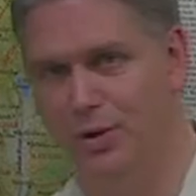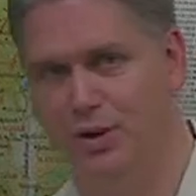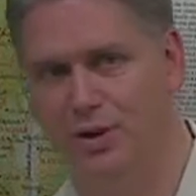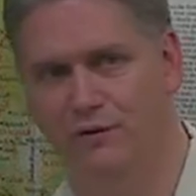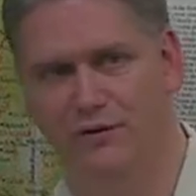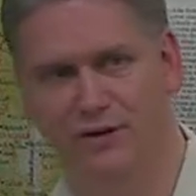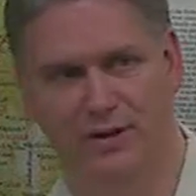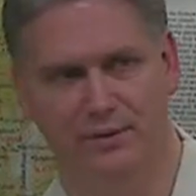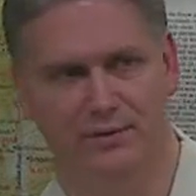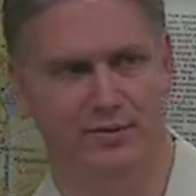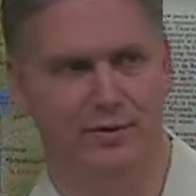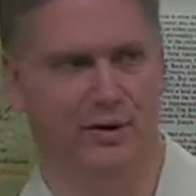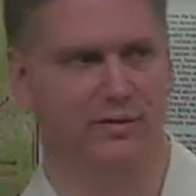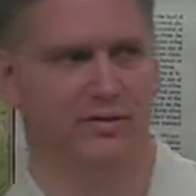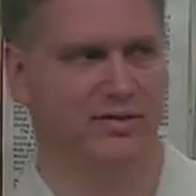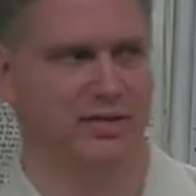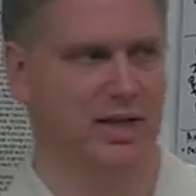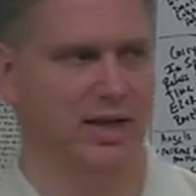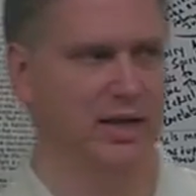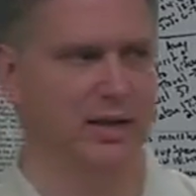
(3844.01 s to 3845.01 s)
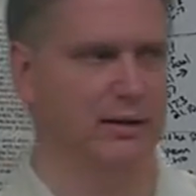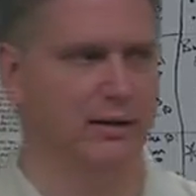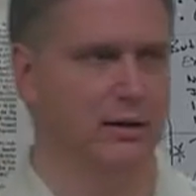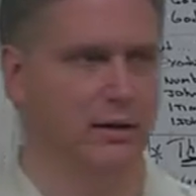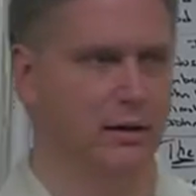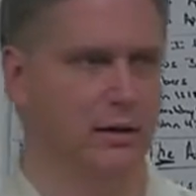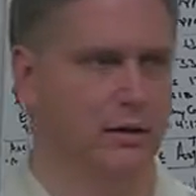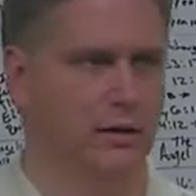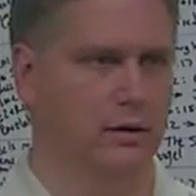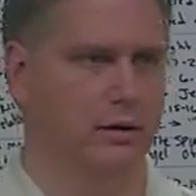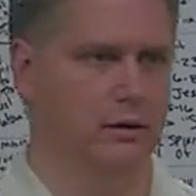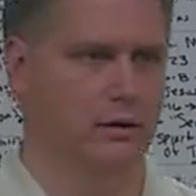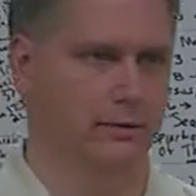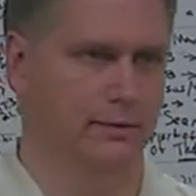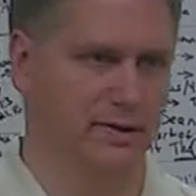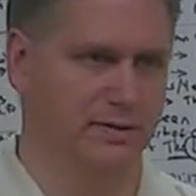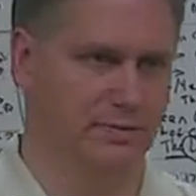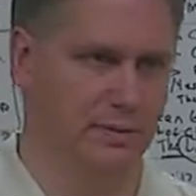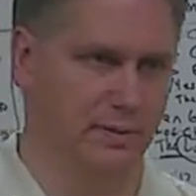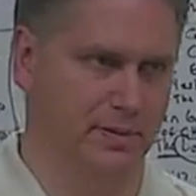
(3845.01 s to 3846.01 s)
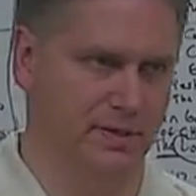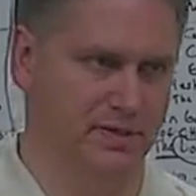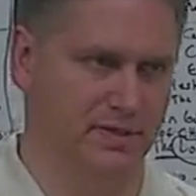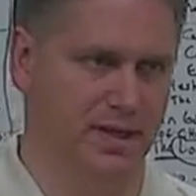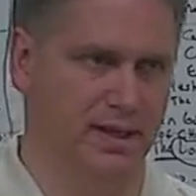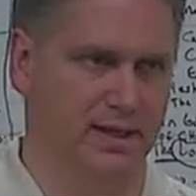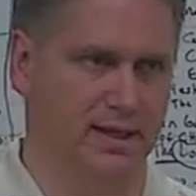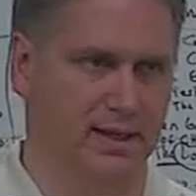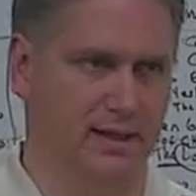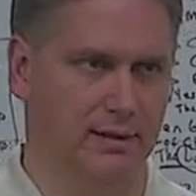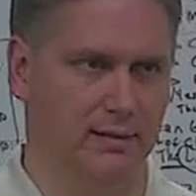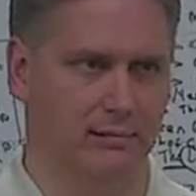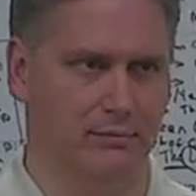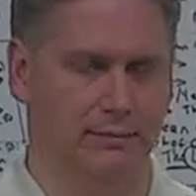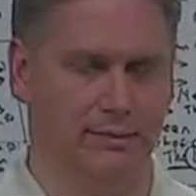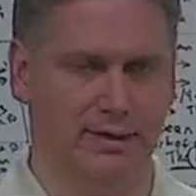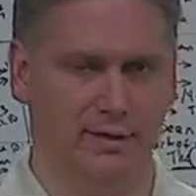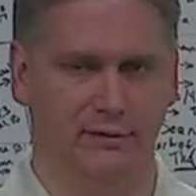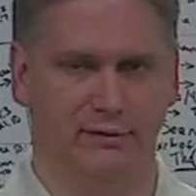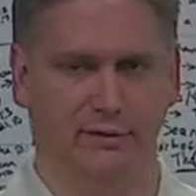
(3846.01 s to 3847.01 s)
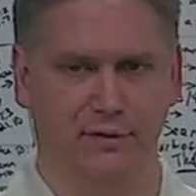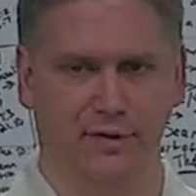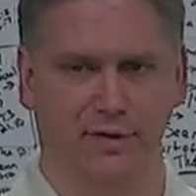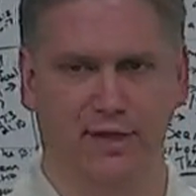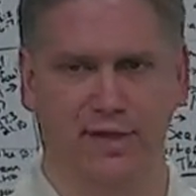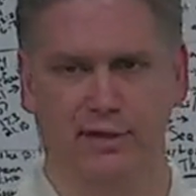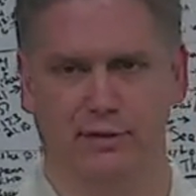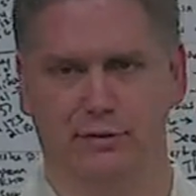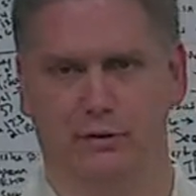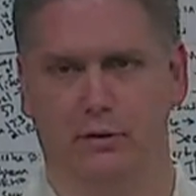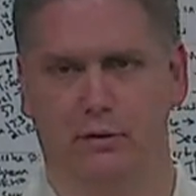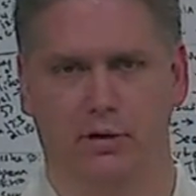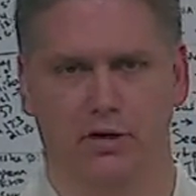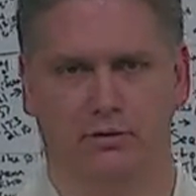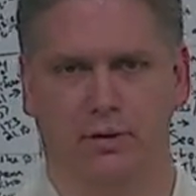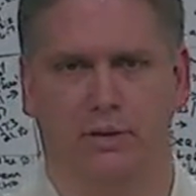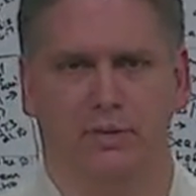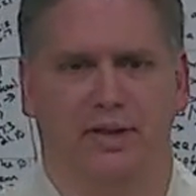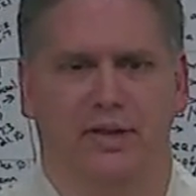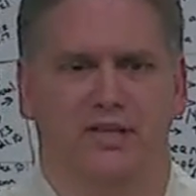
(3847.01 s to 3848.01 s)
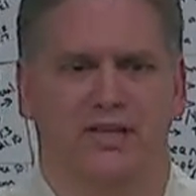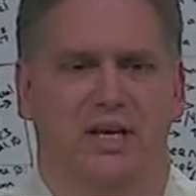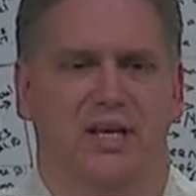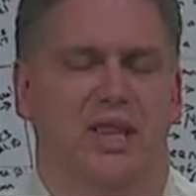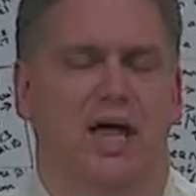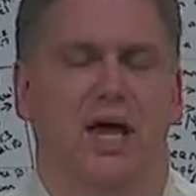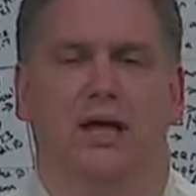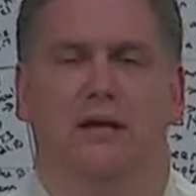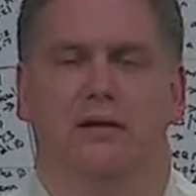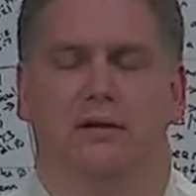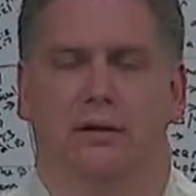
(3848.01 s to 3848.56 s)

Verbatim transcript: for them to have said, you must be mistaking Peter for the angel. Or else, why would they say that?